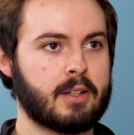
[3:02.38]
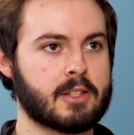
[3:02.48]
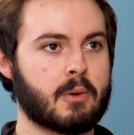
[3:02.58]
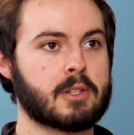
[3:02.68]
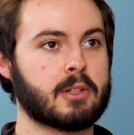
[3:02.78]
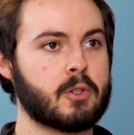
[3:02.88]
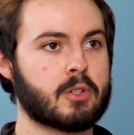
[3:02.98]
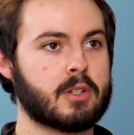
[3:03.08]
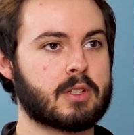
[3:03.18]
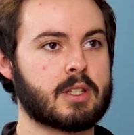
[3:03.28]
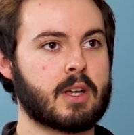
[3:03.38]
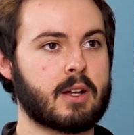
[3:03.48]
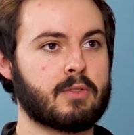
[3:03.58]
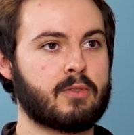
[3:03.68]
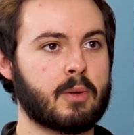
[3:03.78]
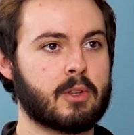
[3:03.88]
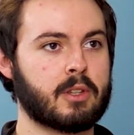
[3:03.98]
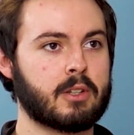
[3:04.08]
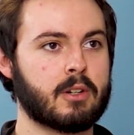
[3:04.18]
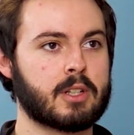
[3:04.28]
So our solution is designed to fit
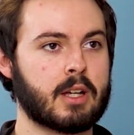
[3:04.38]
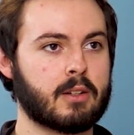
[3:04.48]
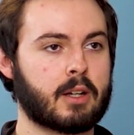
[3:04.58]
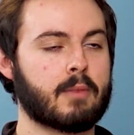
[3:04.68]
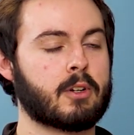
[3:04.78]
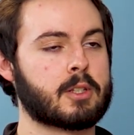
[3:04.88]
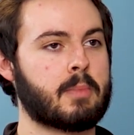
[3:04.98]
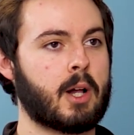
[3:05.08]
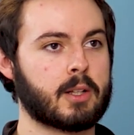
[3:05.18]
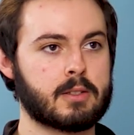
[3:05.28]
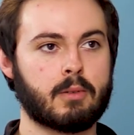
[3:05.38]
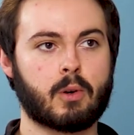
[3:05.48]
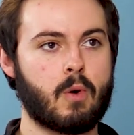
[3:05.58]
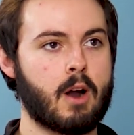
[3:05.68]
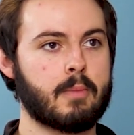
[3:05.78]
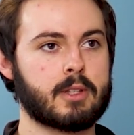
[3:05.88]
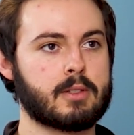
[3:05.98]
within your data governance policy requirements.